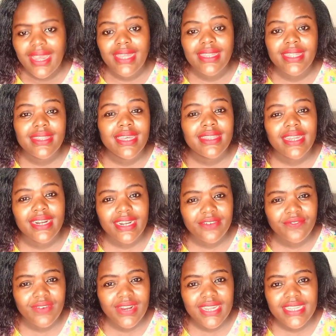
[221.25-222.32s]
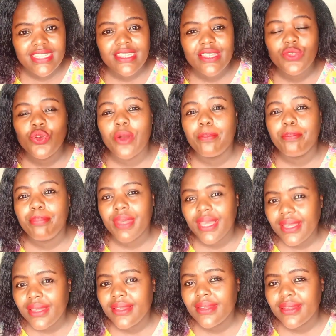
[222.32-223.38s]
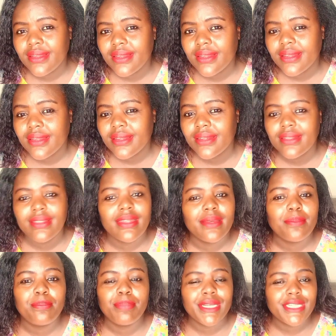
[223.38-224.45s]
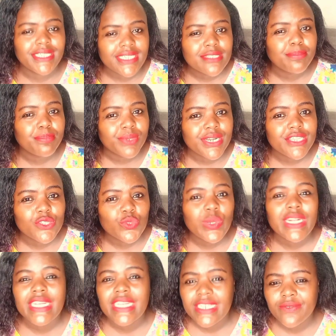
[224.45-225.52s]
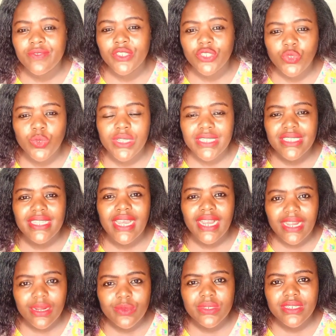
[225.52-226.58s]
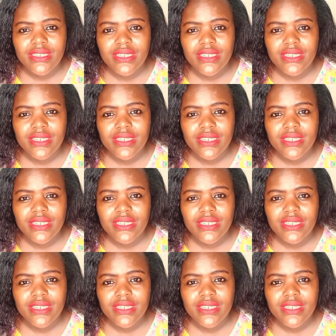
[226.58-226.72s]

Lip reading: Then the other red flag is you are paying the purchase price to an individual's account.